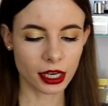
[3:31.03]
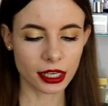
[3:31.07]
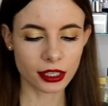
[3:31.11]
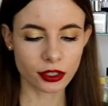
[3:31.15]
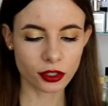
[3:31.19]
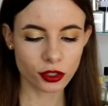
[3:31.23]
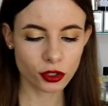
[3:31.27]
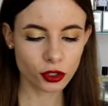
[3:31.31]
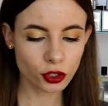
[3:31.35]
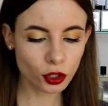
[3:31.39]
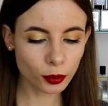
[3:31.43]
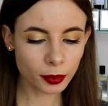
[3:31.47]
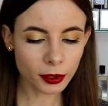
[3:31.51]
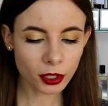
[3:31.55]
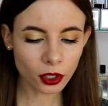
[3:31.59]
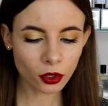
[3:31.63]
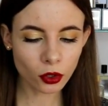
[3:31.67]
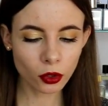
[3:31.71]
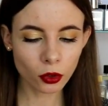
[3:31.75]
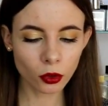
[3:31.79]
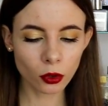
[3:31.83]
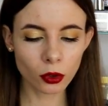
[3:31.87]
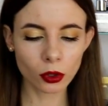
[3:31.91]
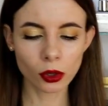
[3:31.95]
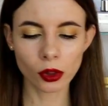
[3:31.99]
It's super
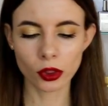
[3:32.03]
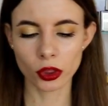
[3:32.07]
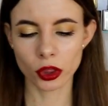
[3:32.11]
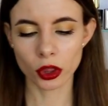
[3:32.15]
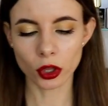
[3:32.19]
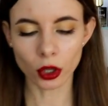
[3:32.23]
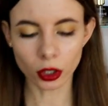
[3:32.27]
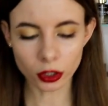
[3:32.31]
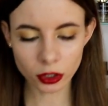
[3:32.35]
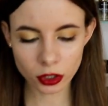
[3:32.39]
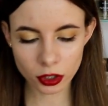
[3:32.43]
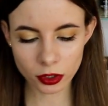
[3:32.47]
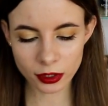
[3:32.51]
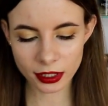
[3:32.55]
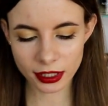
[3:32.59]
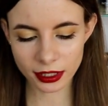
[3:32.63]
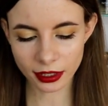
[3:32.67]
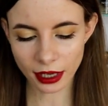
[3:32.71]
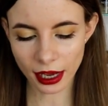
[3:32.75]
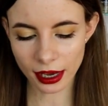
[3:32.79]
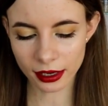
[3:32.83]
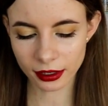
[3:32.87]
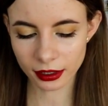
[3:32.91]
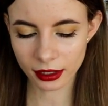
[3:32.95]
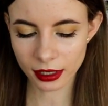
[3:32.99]
cool, not too
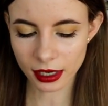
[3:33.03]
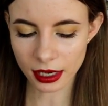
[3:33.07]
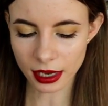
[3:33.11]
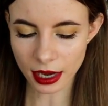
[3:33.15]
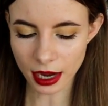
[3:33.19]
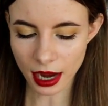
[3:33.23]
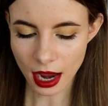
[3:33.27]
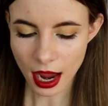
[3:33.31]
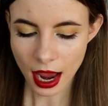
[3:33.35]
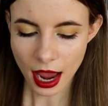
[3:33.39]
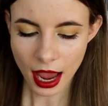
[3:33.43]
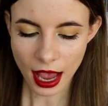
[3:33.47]
skanky,